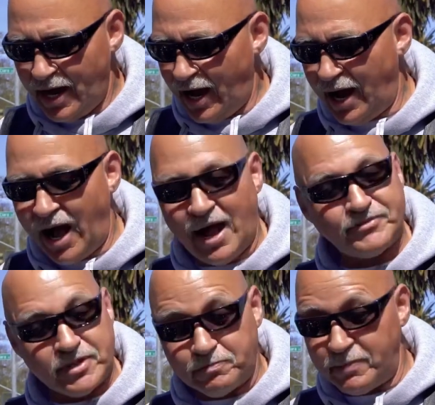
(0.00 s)
Uh, I have
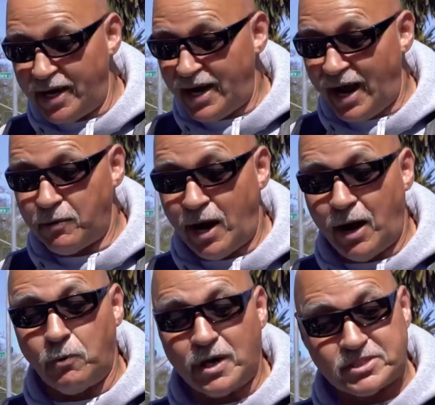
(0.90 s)
to admit, I, I,
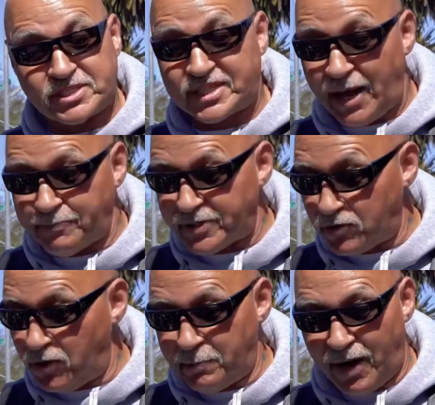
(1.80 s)
was
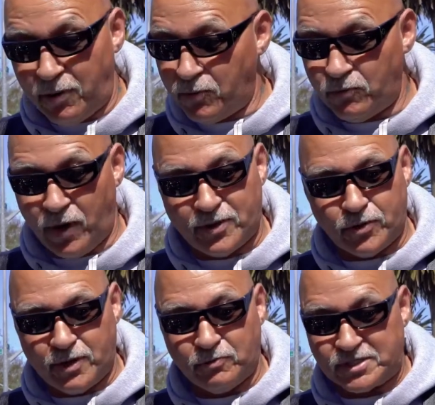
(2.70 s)
skeptical about
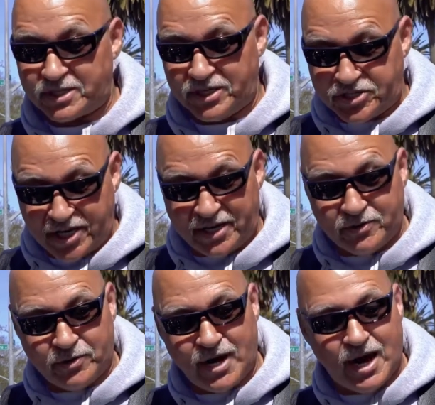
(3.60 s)
whether it was legit
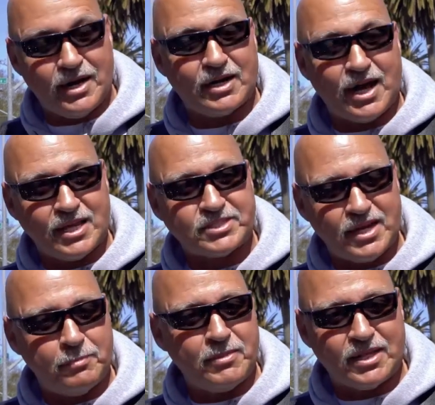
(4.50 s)
or not. A guy
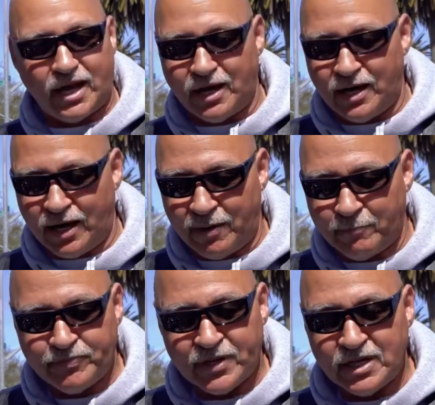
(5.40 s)
sent me the
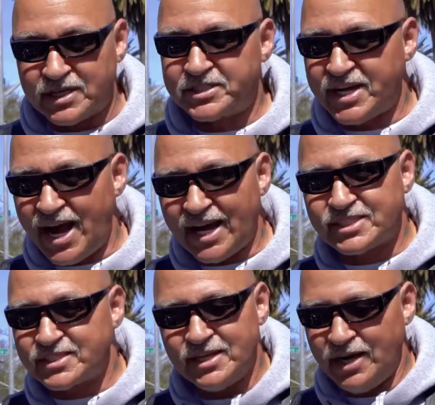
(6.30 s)
uh, the
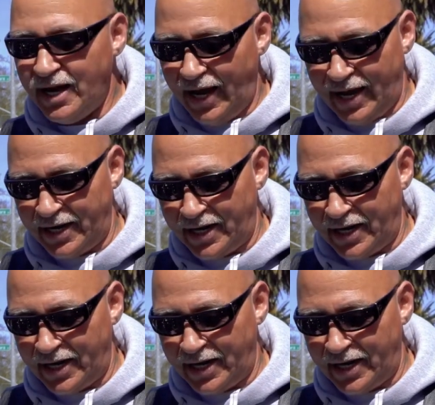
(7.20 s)
text, and